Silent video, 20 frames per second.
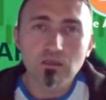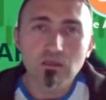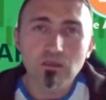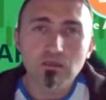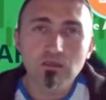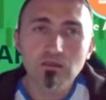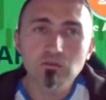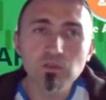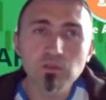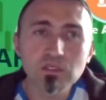
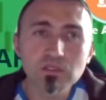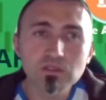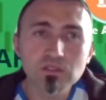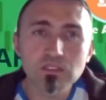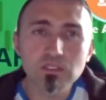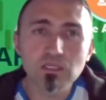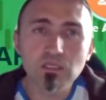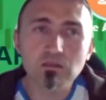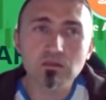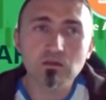It
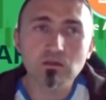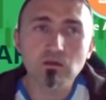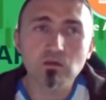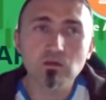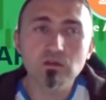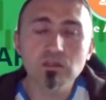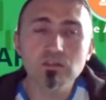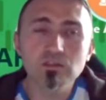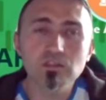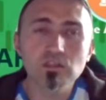means that
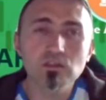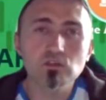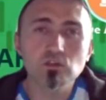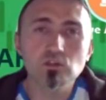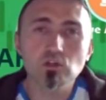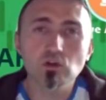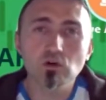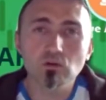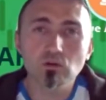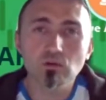this is
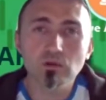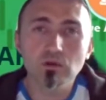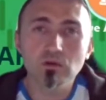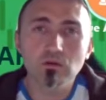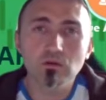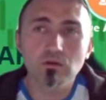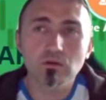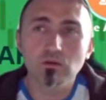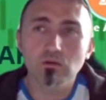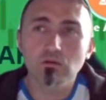
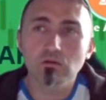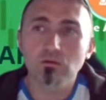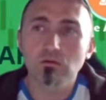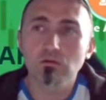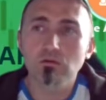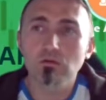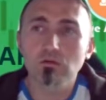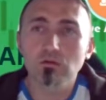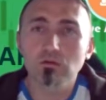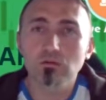showing
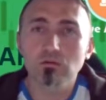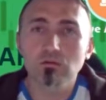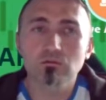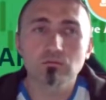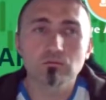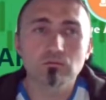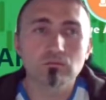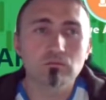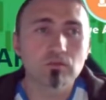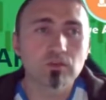
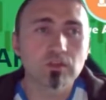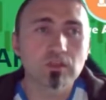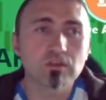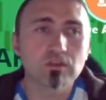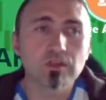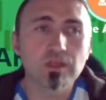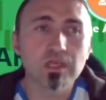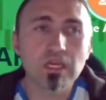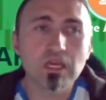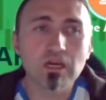
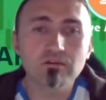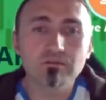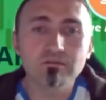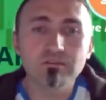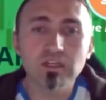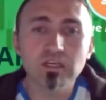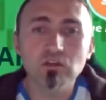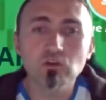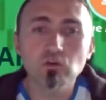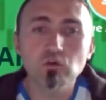that they are
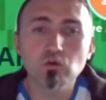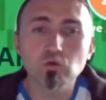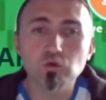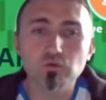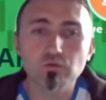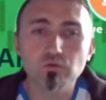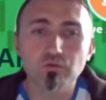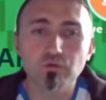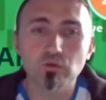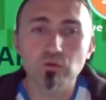very
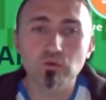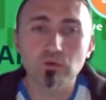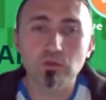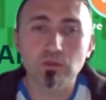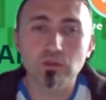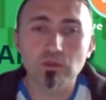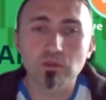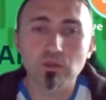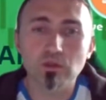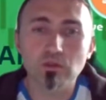
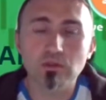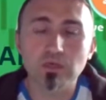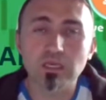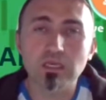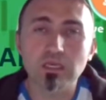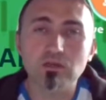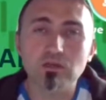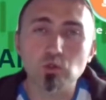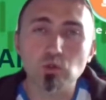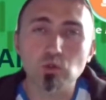useful in the
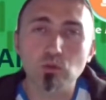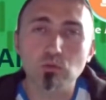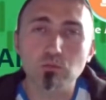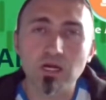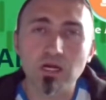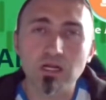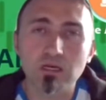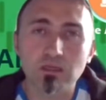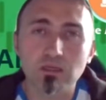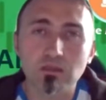actual
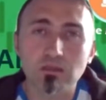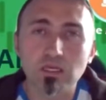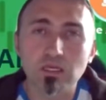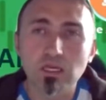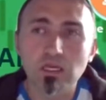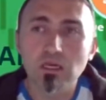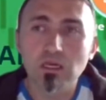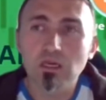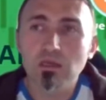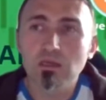market.
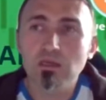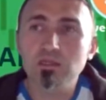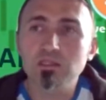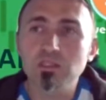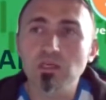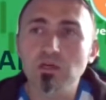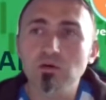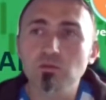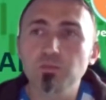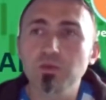
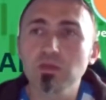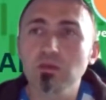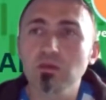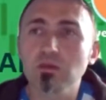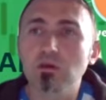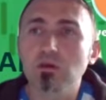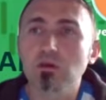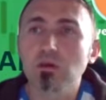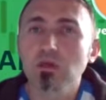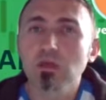
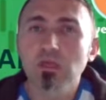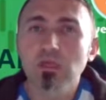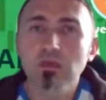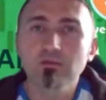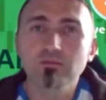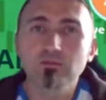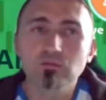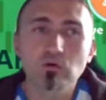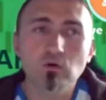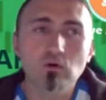XRP
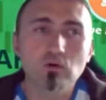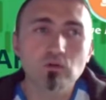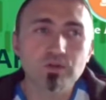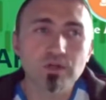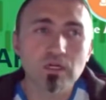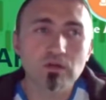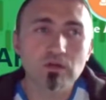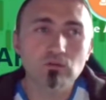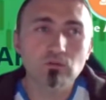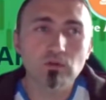have
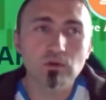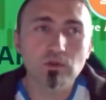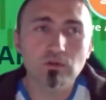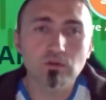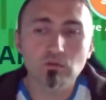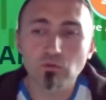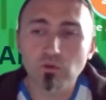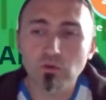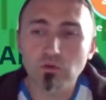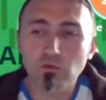contract
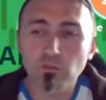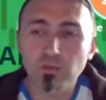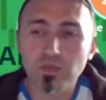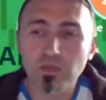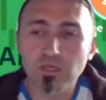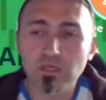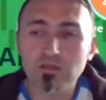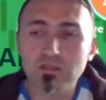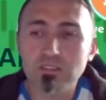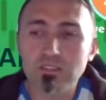with
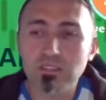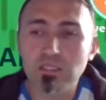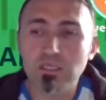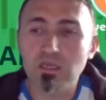banks.